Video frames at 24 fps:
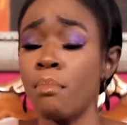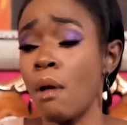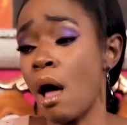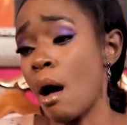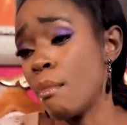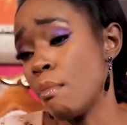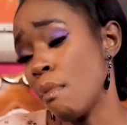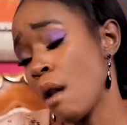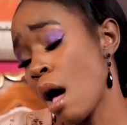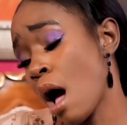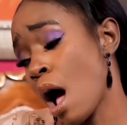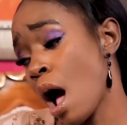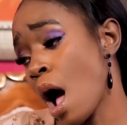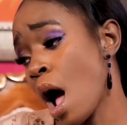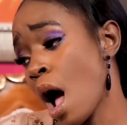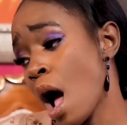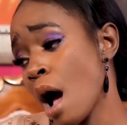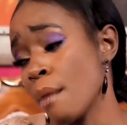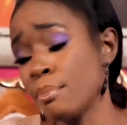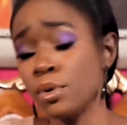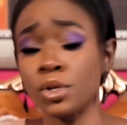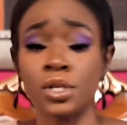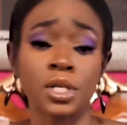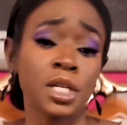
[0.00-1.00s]
blah,
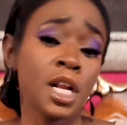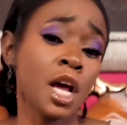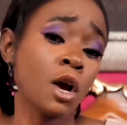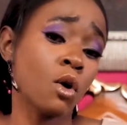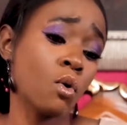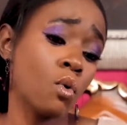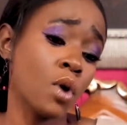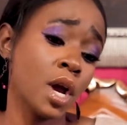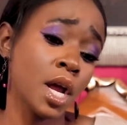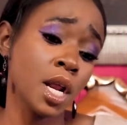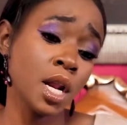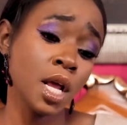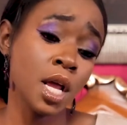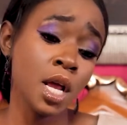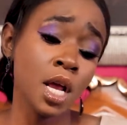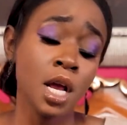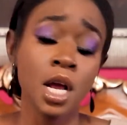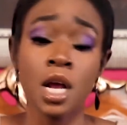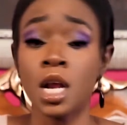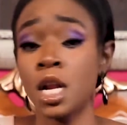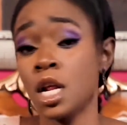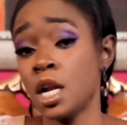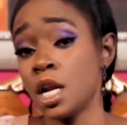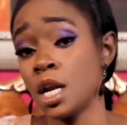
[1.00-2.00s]
blah, Busle
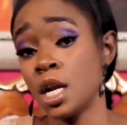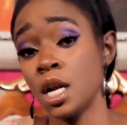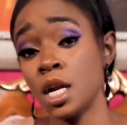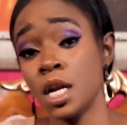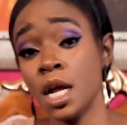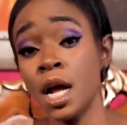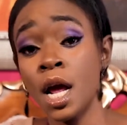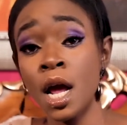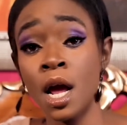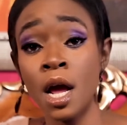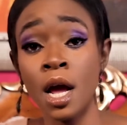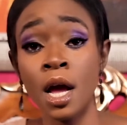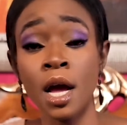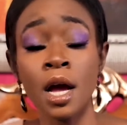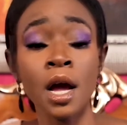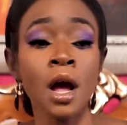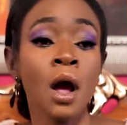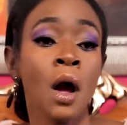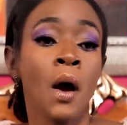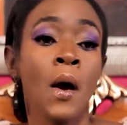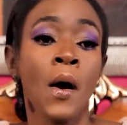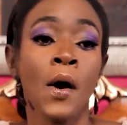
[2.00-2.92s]
Queenie, da, da, da, da.